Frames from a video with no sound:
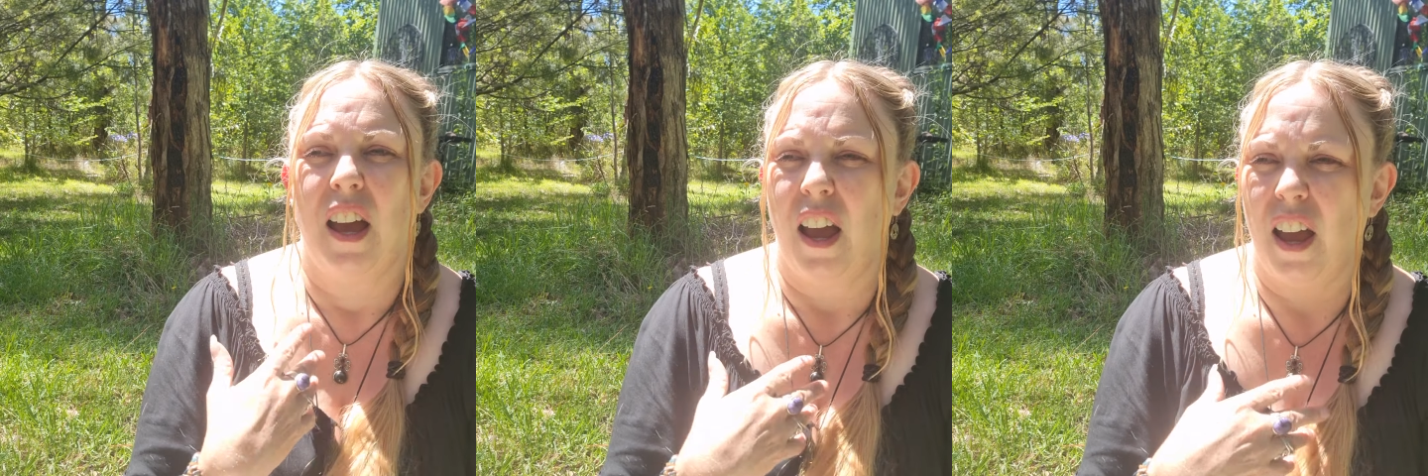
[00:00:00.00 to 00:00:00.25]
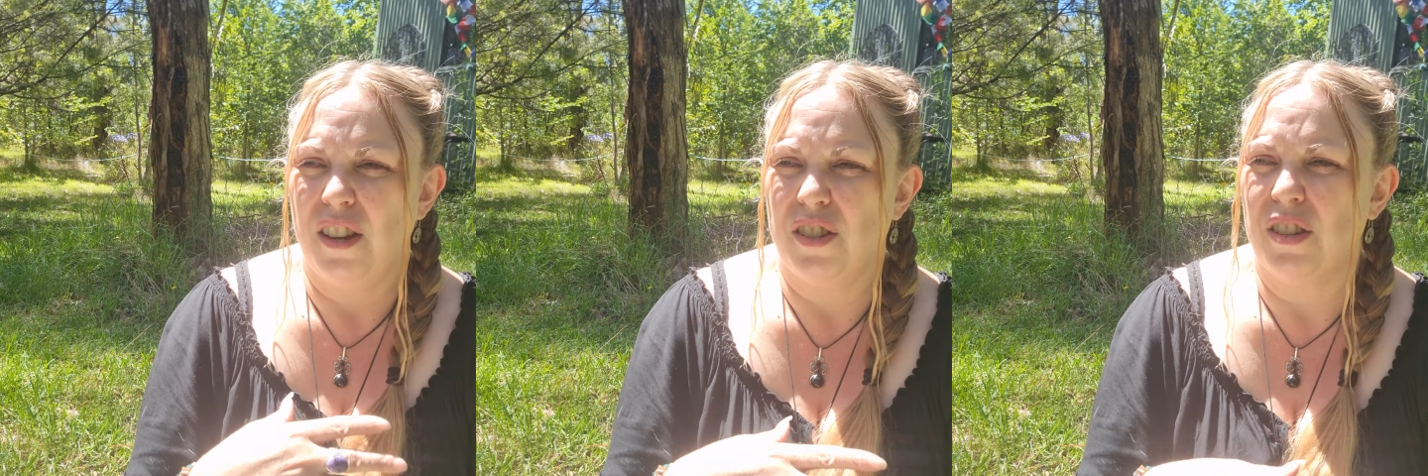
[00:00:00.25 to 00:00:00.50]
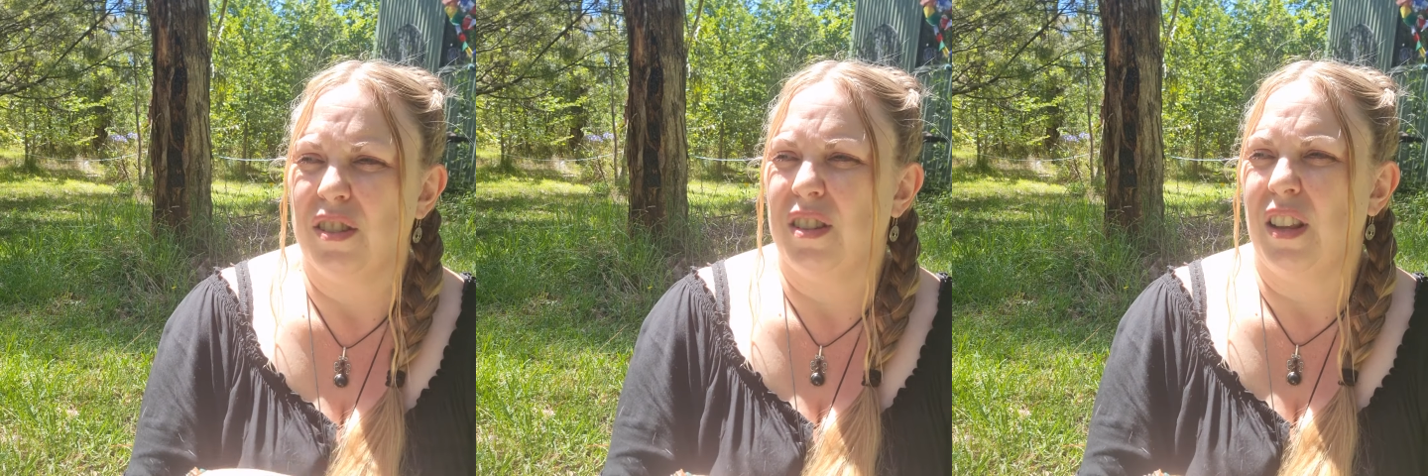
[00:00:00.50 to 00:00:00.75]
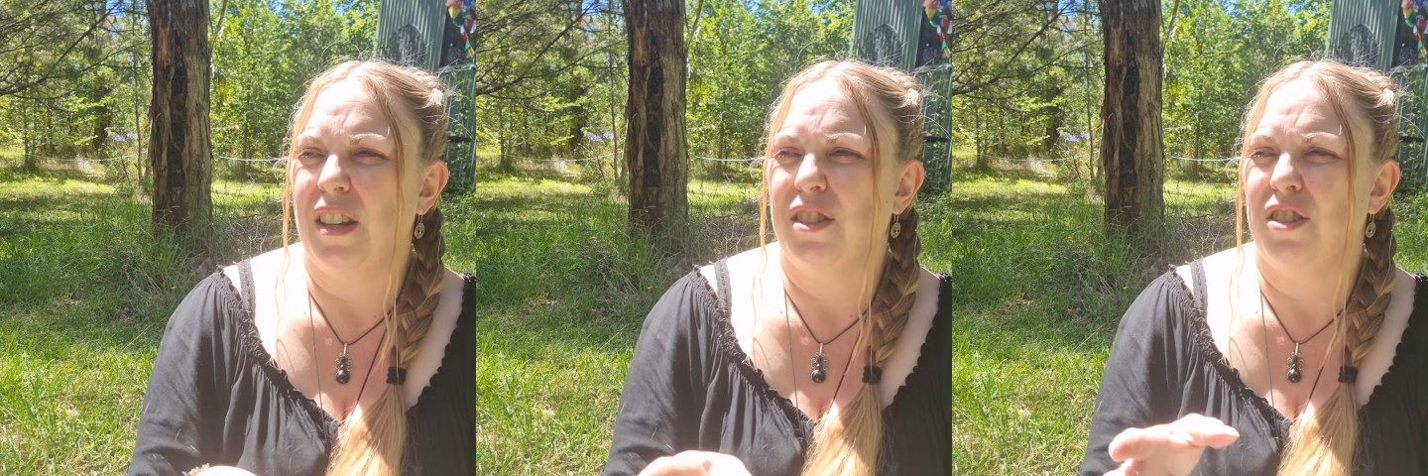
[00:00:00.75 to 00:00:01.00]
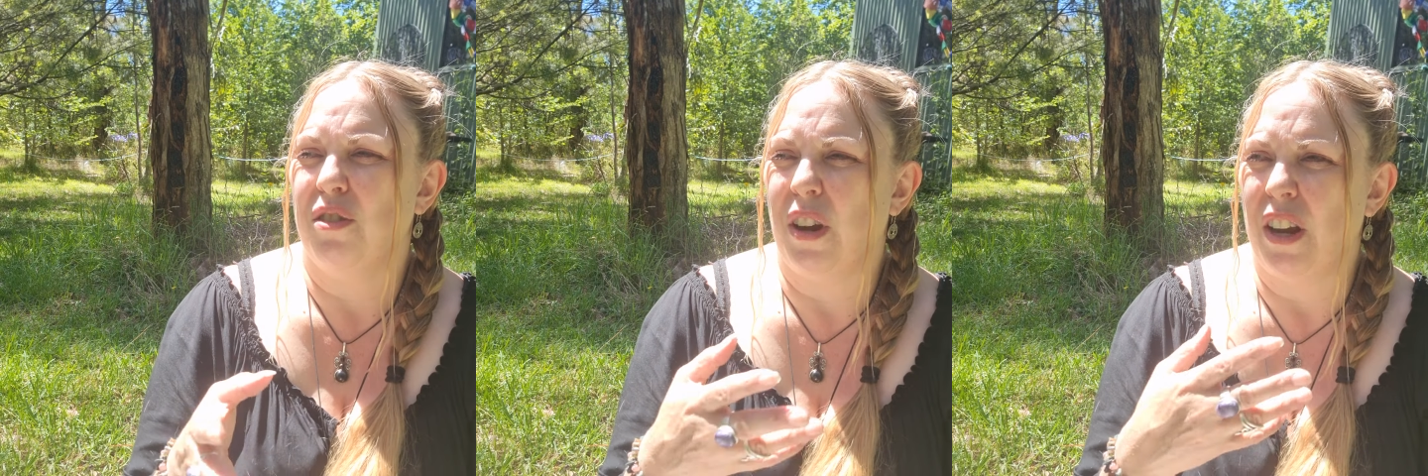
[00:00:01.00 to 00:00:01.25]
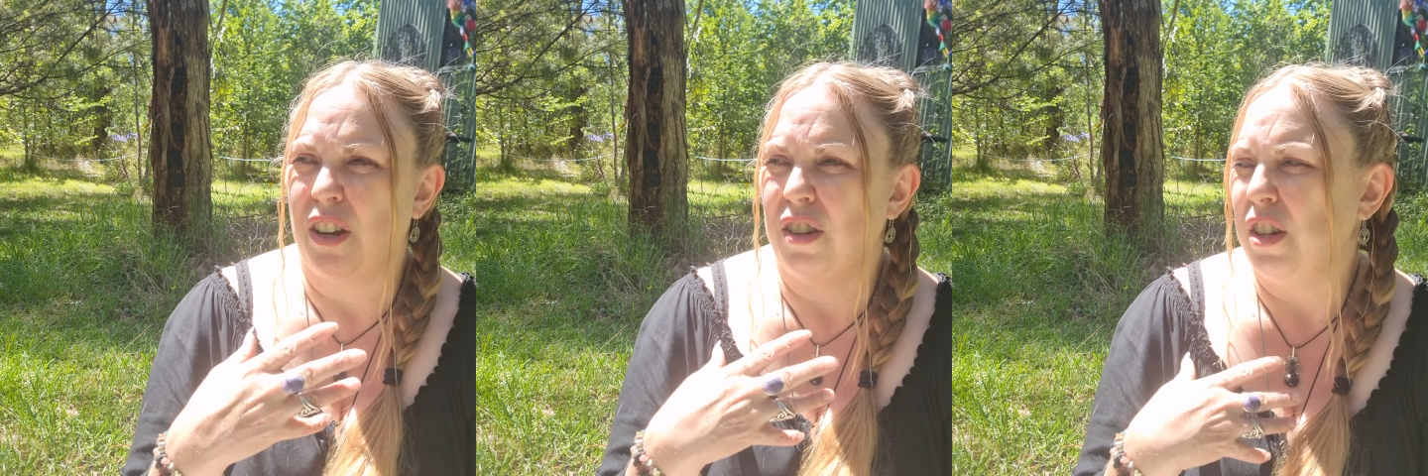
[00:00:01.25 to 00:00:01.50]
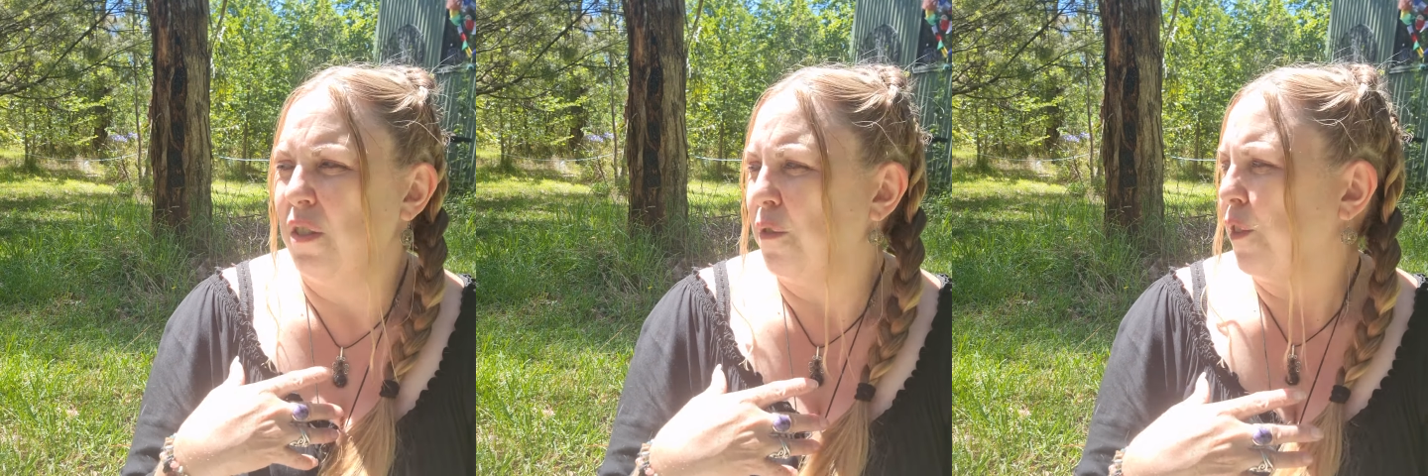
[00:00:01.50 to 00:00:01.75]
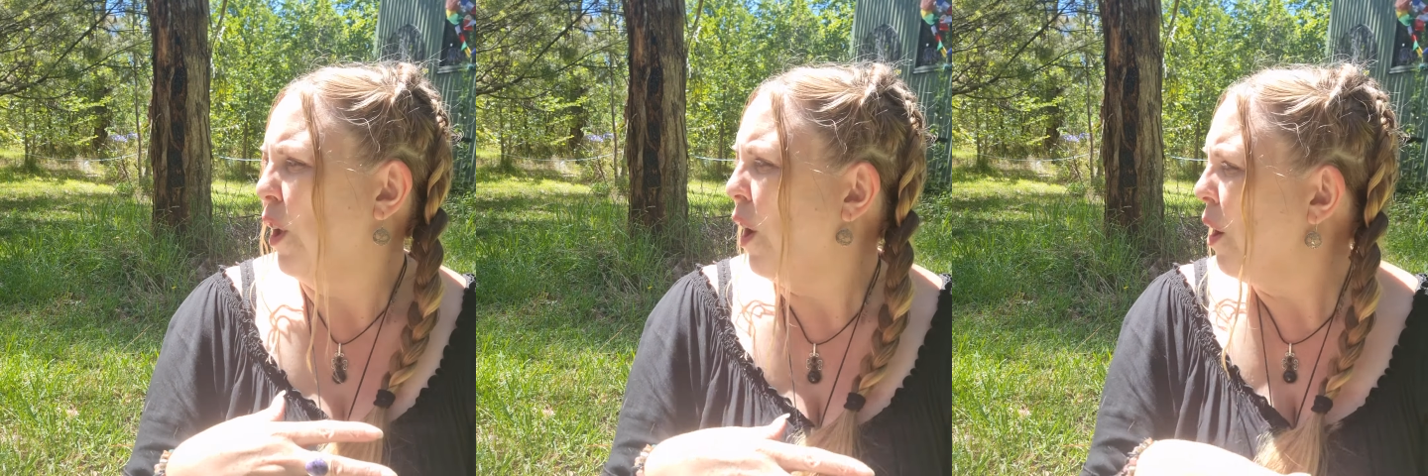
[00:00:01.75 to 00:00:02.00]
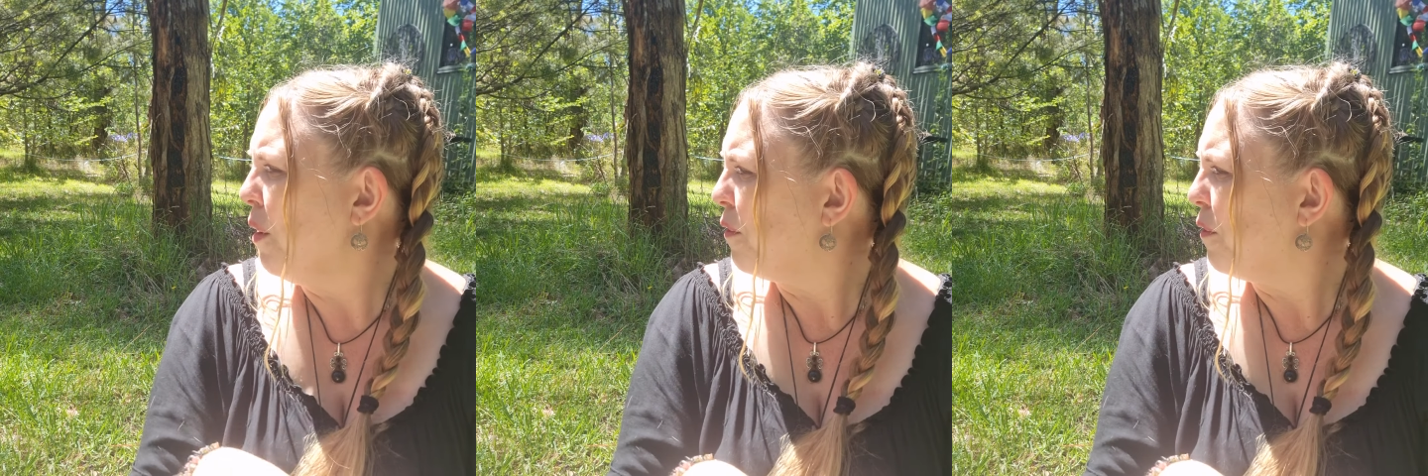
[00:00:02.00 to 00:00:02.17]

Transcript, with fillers: and just lets your energy flow